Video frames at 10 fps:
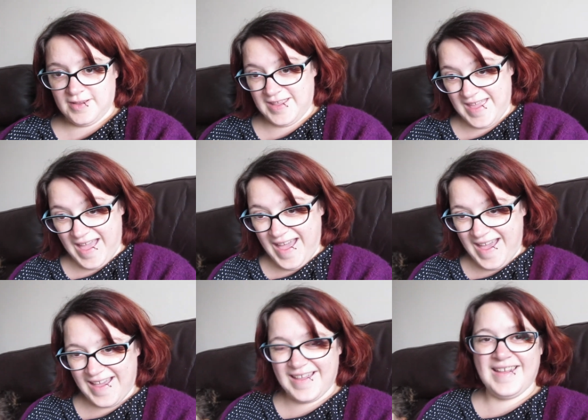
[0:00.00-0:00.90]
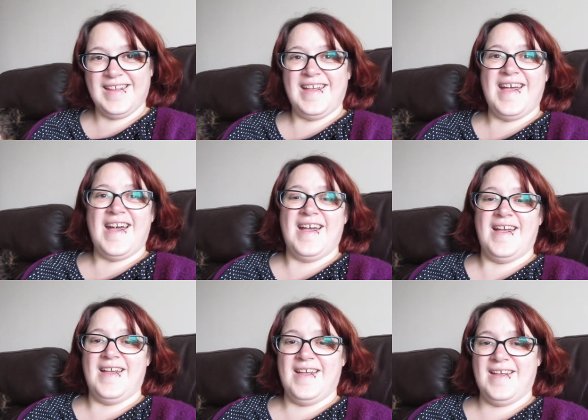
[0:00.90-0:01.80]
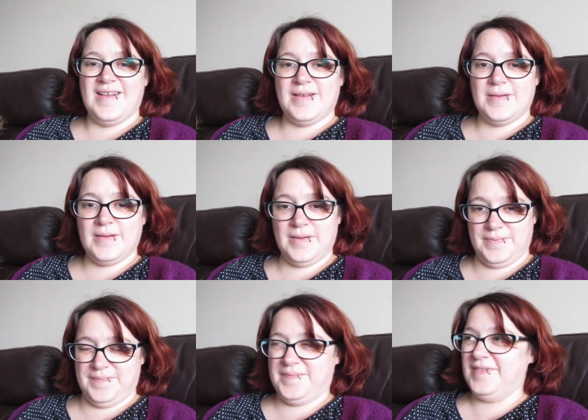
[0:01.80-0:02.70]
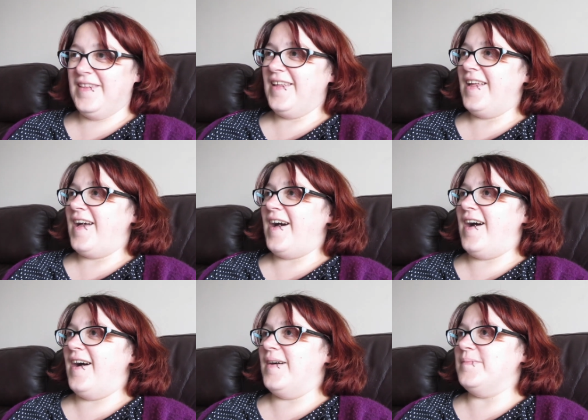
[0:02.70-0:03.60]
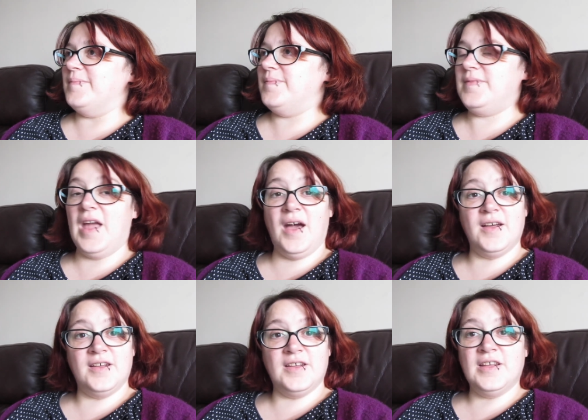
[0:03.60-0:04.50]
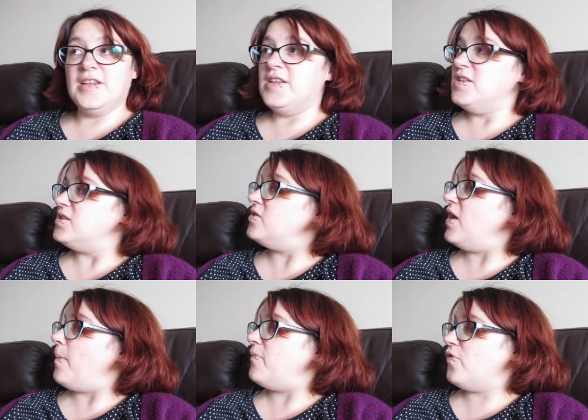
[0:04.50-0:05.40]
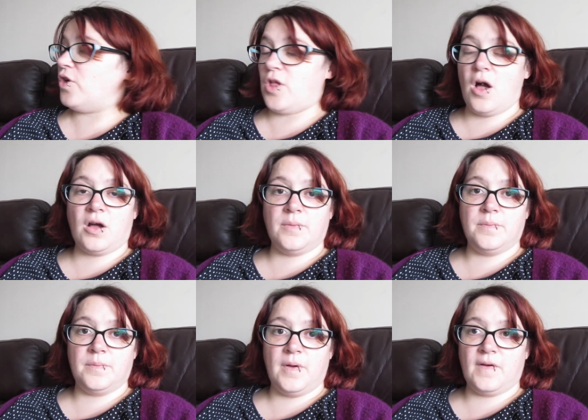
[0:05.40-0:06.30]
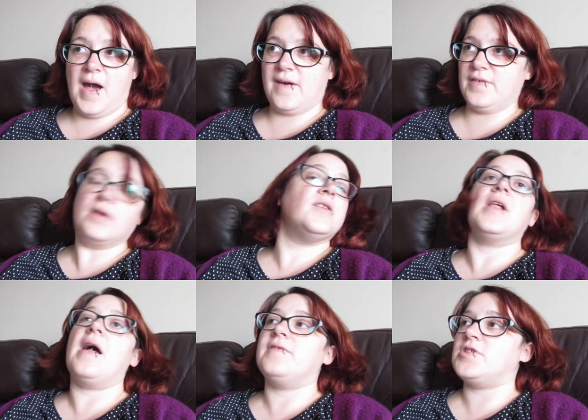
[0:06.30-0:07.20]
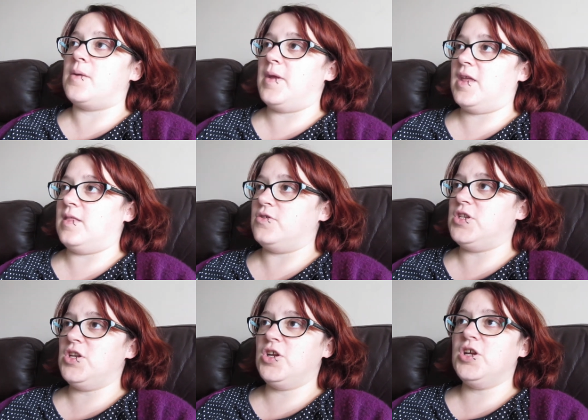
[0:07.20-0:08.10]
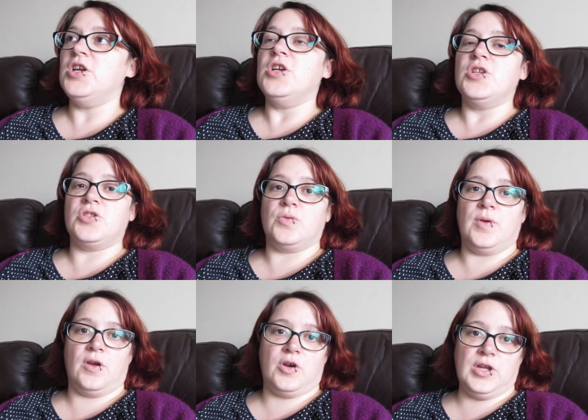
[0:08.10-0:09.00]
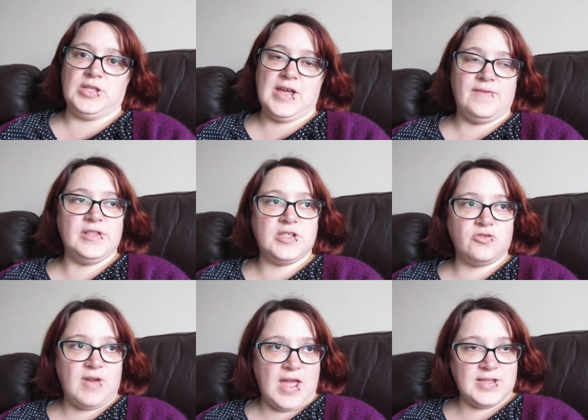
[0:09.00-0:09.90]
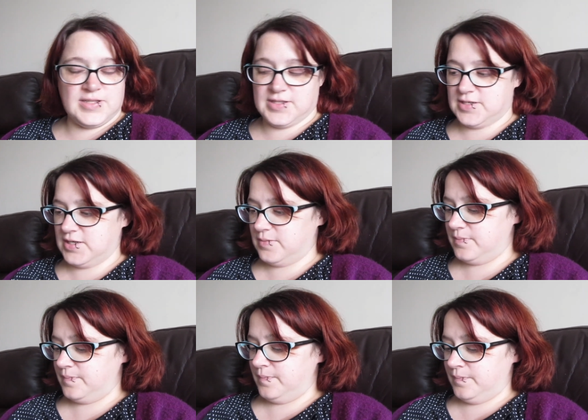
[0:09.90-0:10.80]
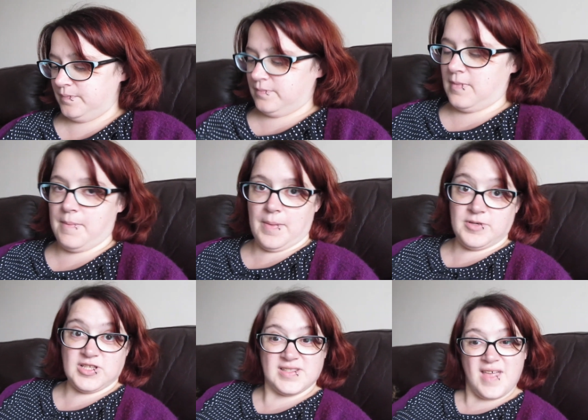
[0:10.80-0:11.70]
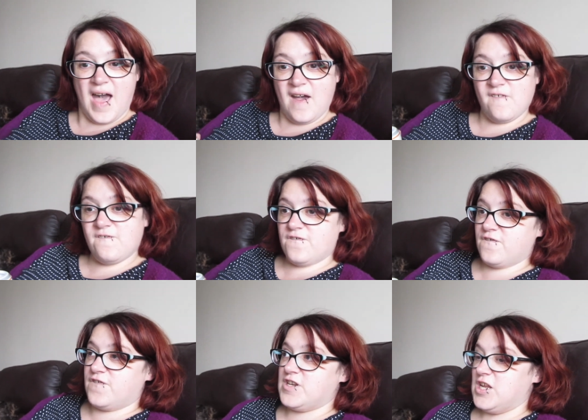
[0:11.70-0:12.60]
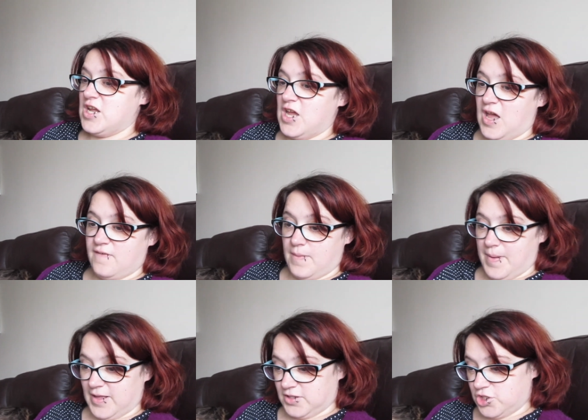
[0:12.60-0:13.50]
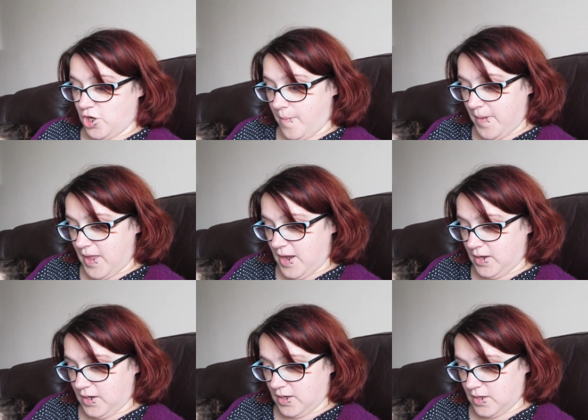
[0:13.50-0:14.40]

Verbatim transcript: Yeah. Mommy. Yeah. So yeah, 4 o'clock. Got half an hour till I have to start making their dinner, so we are going to have a little rest. My mum just left. I've unpacked the shopping.